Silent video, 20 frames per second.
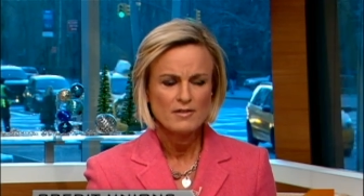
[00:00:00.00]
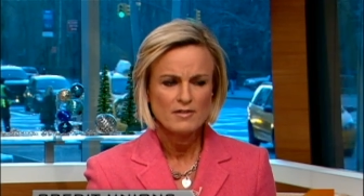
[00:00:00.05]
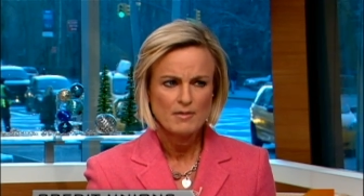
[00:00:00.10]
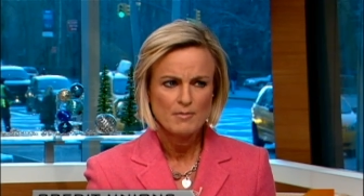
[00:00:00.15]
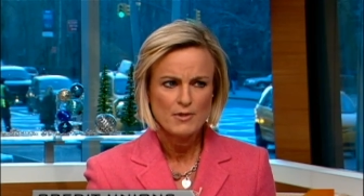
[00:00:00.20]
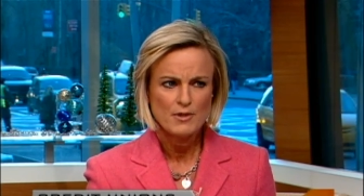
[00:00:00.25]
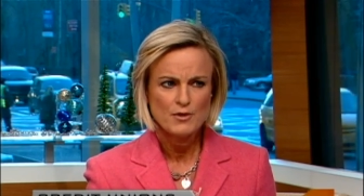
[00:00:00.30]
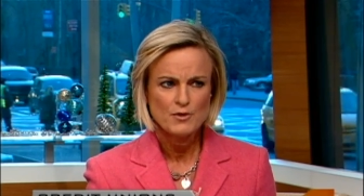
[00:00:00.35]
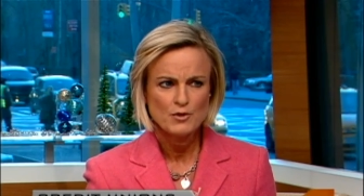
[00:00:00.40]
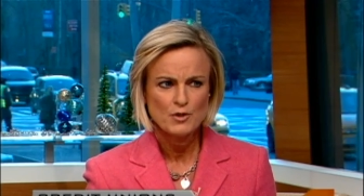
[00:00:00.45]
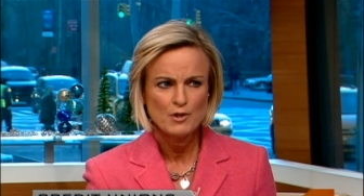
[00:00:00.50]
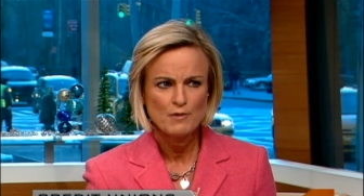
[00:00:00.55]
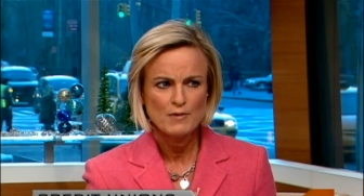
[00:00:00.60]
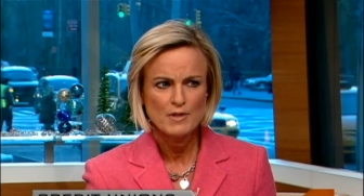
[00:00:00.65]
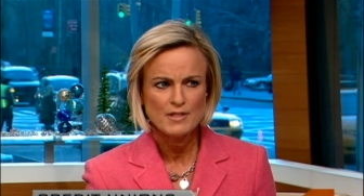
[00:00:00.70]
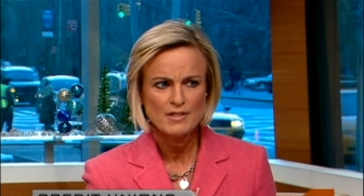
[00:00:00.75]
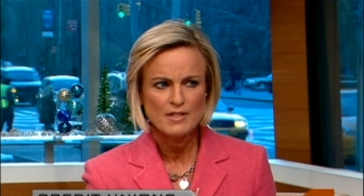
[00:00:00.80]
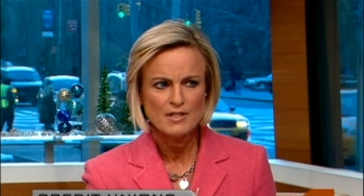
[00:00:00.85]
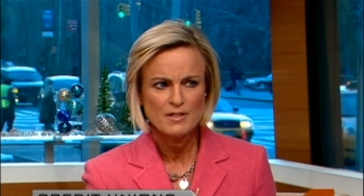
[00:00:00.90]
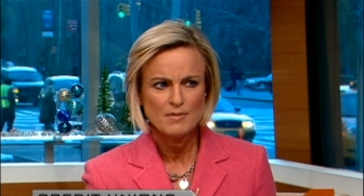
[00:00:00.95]
Some of the
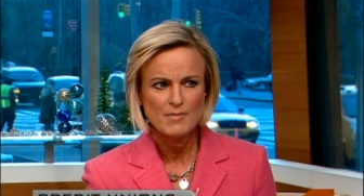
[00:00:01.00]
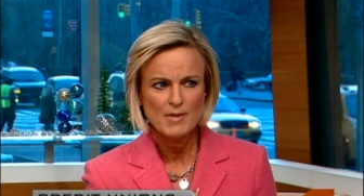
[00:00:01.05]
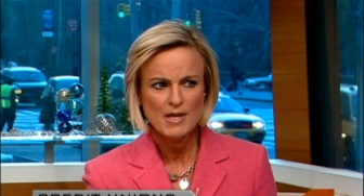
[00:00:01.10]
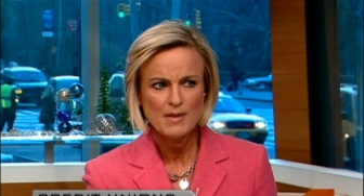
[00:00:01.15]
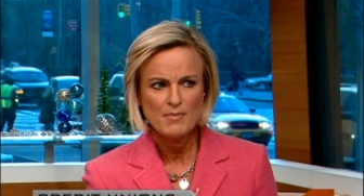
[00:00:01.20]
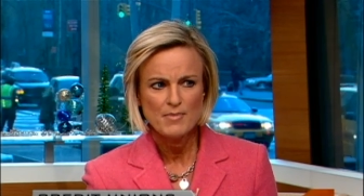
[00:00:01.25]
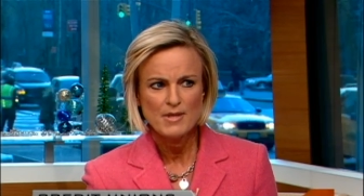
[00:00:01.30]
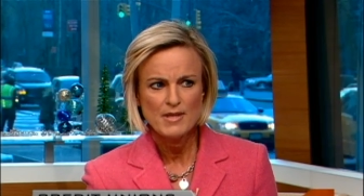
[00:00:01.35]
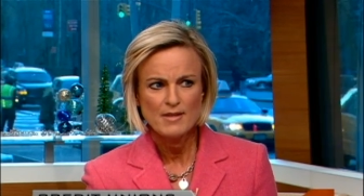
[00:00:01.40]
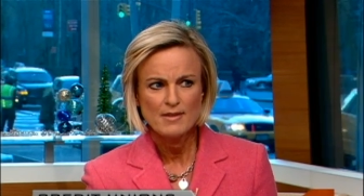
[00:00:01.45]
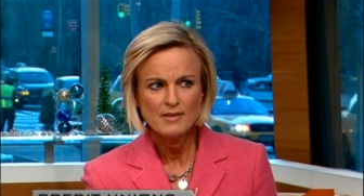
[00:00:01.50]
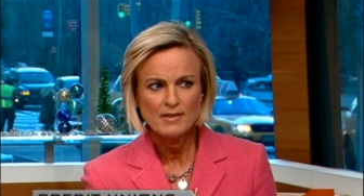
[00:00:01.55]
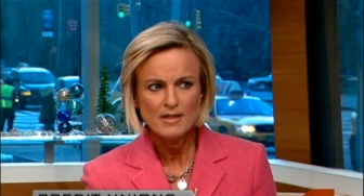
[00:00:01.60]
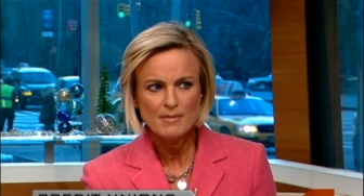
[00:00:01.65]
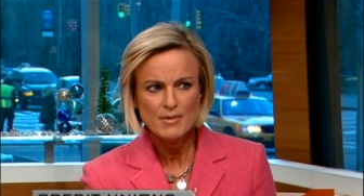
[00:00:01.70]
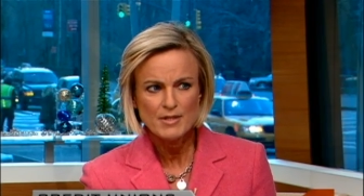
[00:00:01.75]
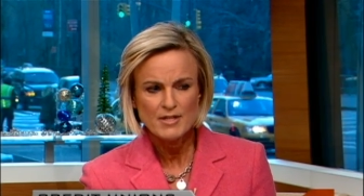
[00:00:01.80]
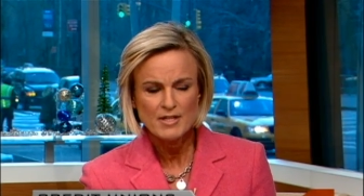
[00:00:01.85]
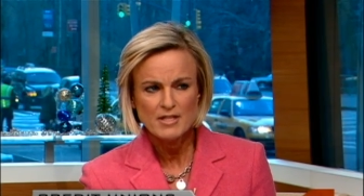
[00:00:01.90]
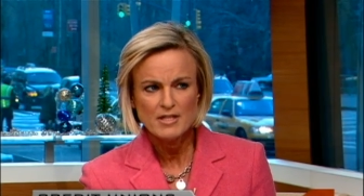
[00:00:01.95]
services might be
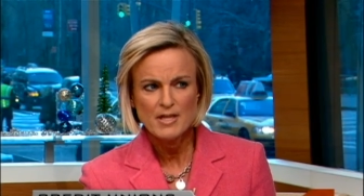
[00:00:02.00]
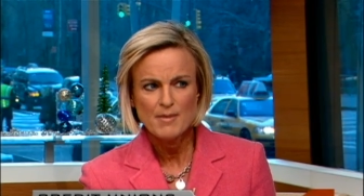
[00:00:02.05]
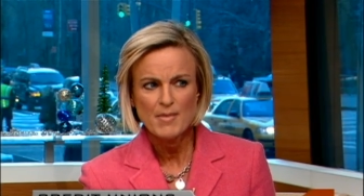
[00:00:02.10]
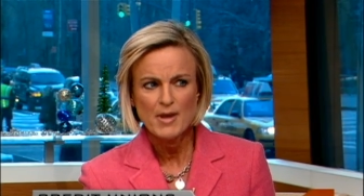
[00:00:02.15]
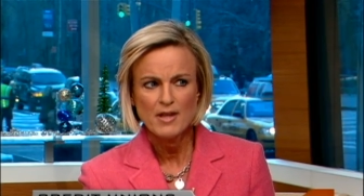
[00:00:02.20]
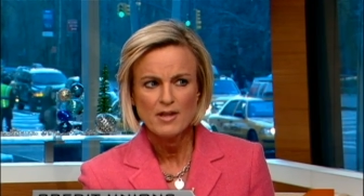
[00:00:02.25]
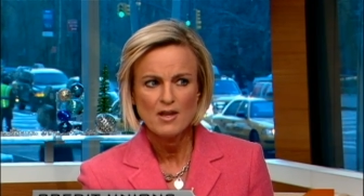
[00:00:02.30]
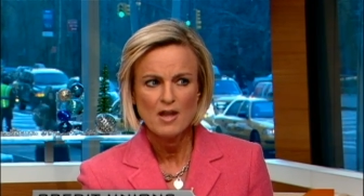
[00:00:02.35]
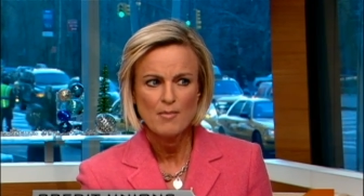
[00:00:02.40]
limited. They might mm-hmm.